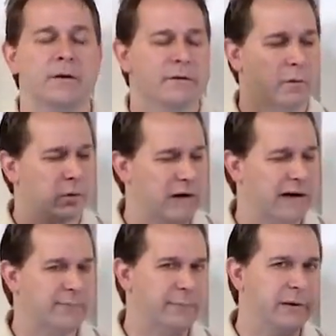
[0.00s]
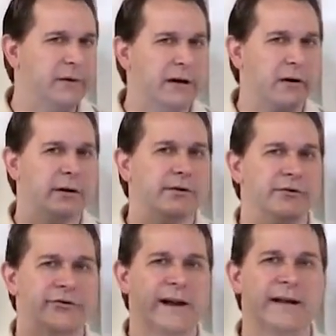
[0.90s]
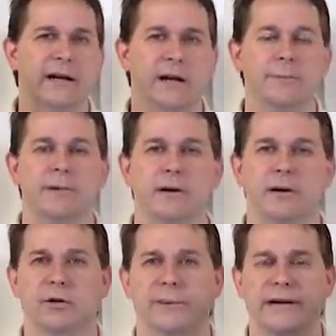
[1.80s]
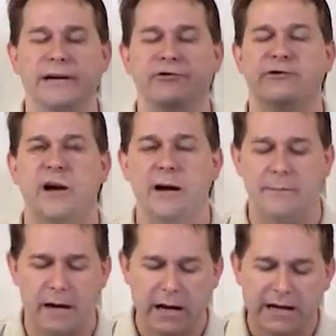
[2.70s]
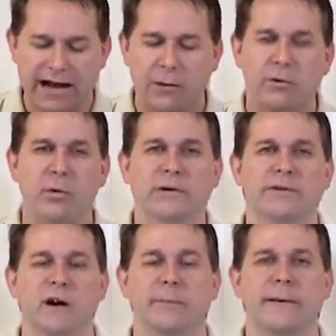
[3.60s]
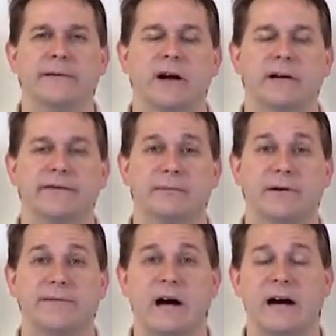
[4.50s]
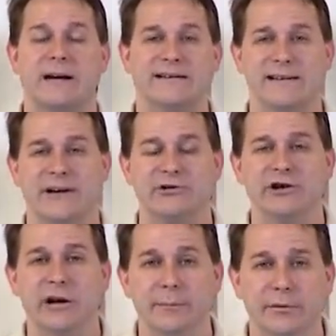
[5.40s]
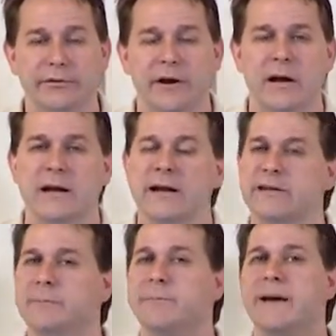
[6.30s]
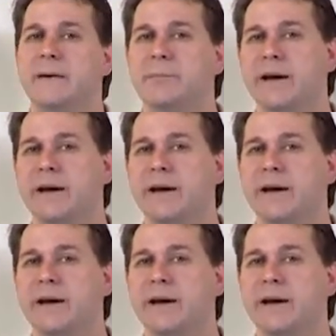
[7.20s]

So we're kind of building our understanding up a little bit each time. Now we're going to talk about the concept of oxidation numbers. Now the big